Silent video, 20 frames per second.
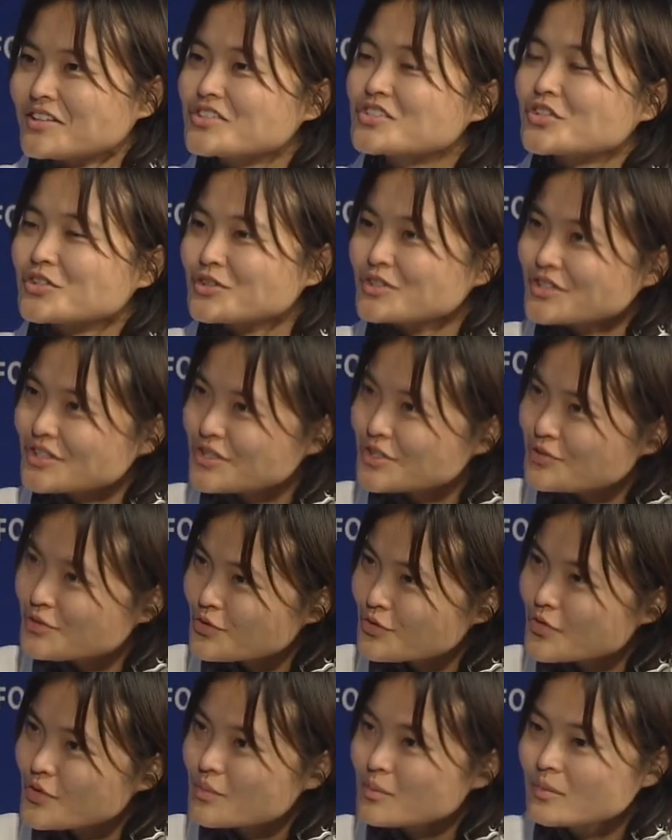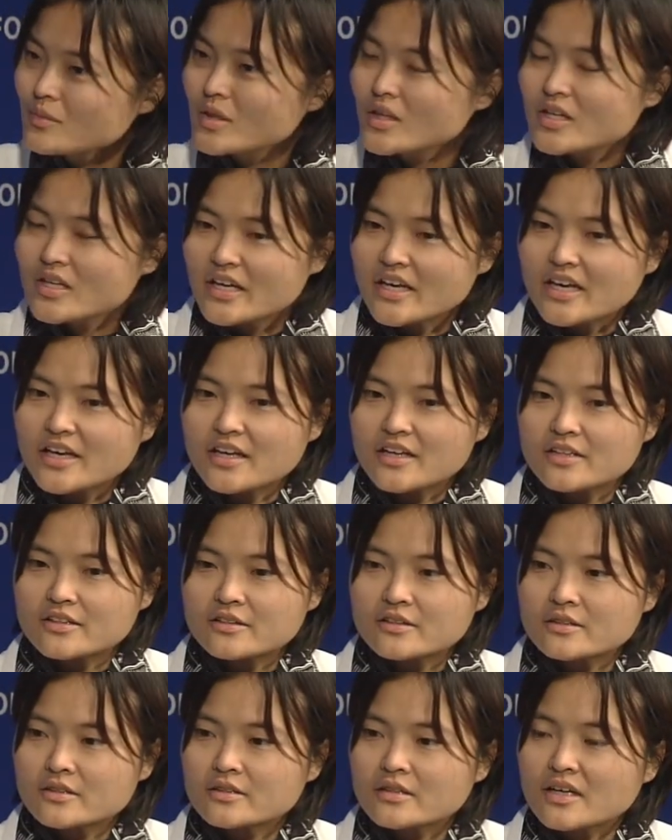journeys with him,
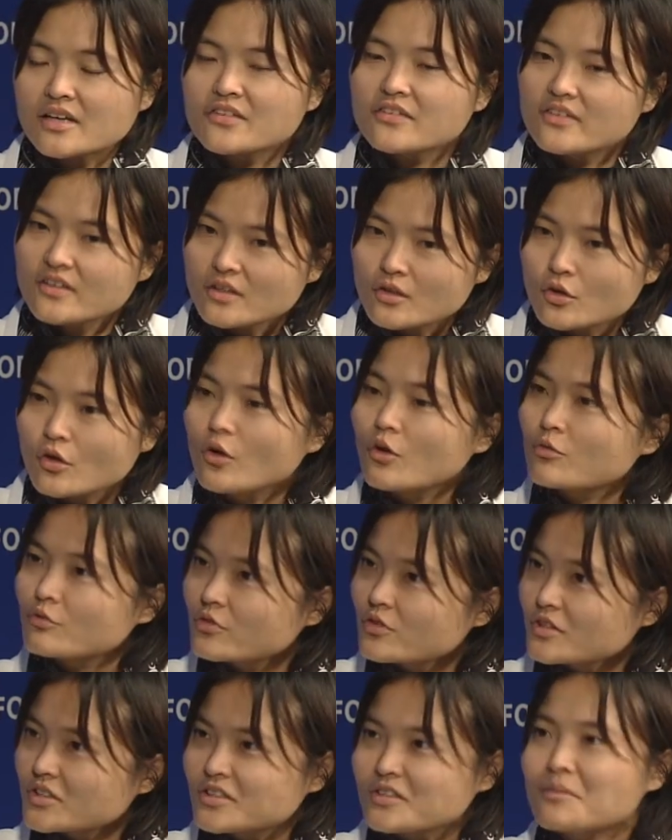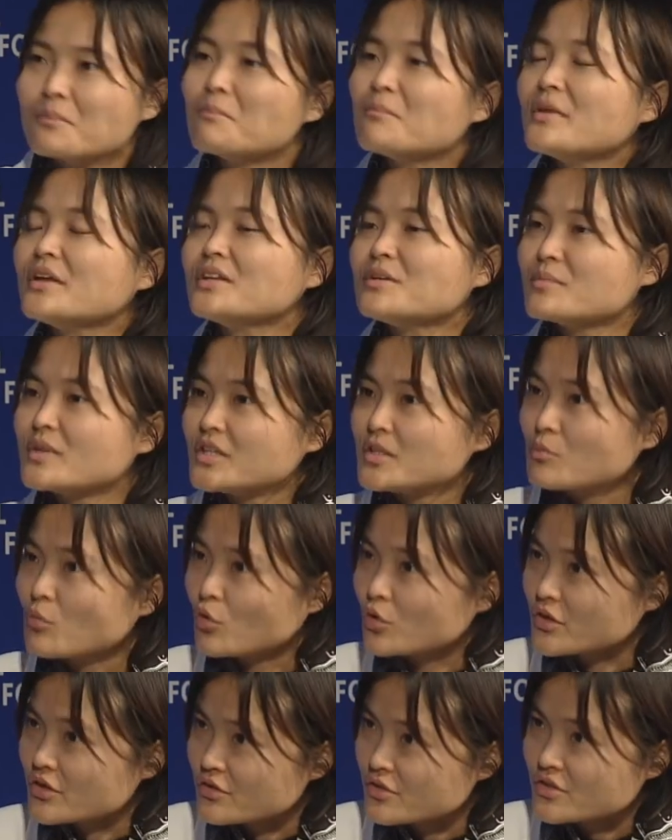and I think hopefully many, many
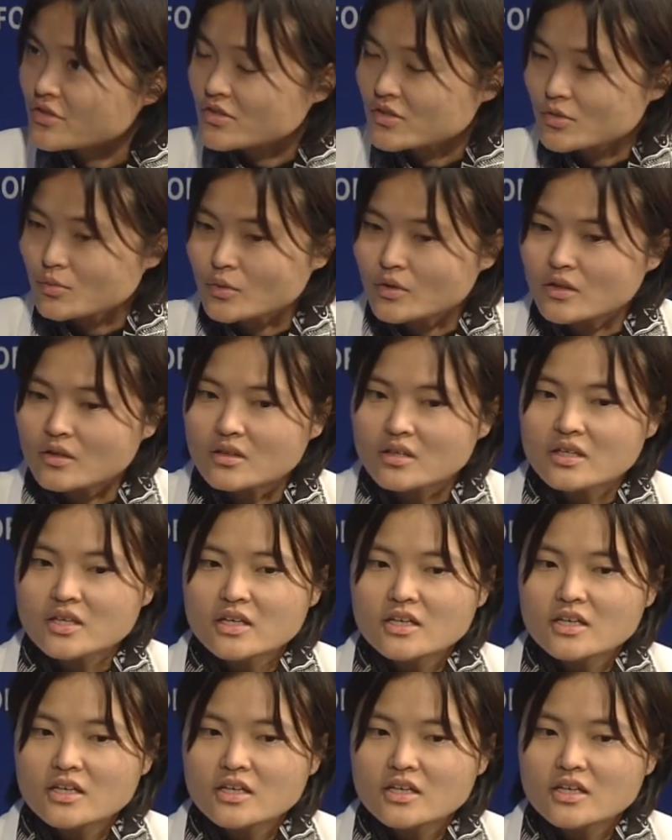more years as well.